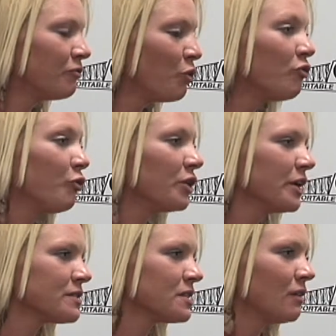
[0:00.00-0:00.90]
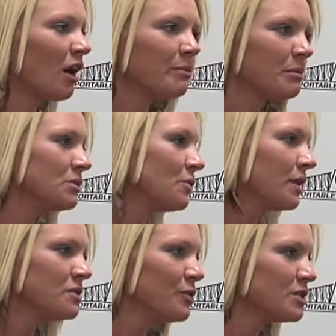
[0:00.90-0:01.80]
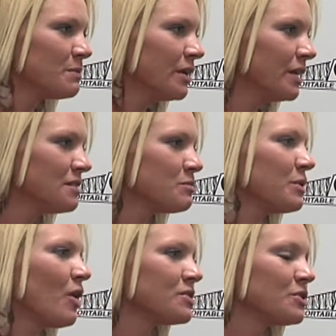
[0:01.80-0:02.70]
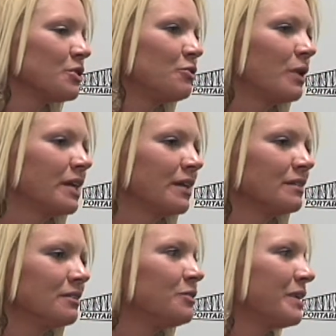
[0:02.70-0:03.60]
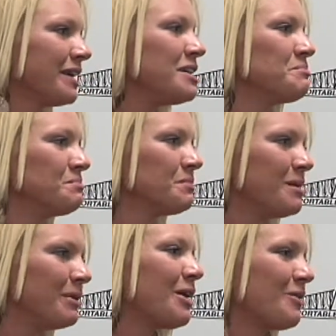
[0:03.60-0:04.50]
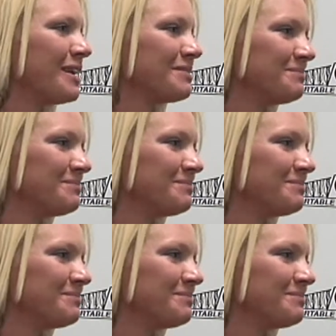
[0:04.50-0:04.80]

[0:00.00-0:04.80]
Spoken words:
full 4 years that a lot of people don't get to experience, but also you want to keep it going.